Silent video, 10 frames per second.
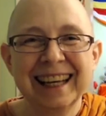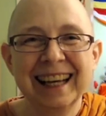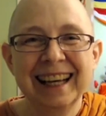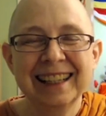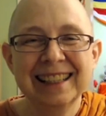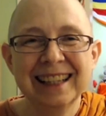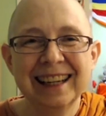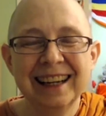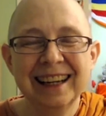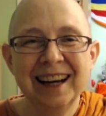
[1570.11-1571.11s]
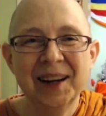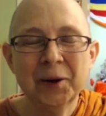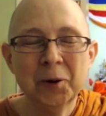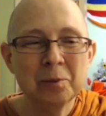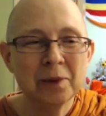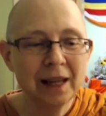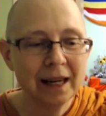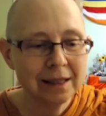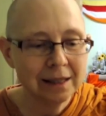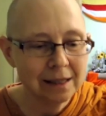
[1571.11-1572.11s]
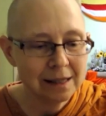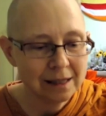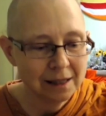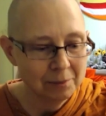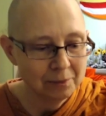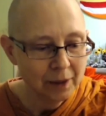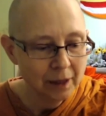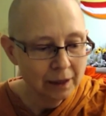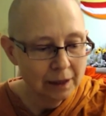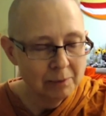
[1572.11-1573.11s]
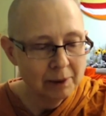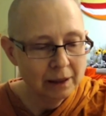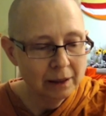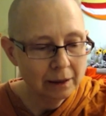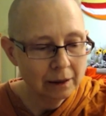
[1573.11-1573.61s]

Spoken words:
And I hope that it's going to be,